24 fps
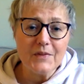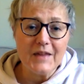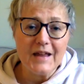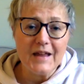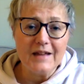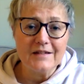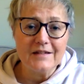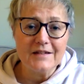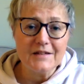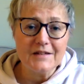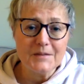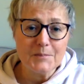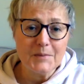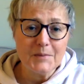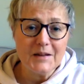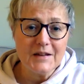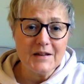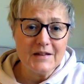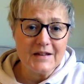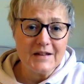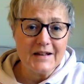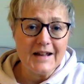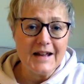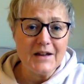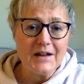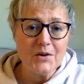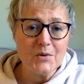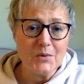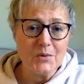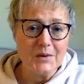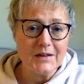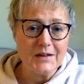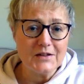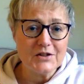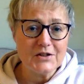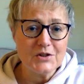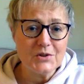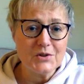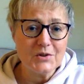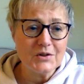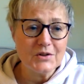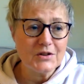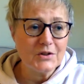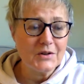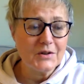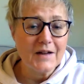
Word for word: there to speak the language. You, you'll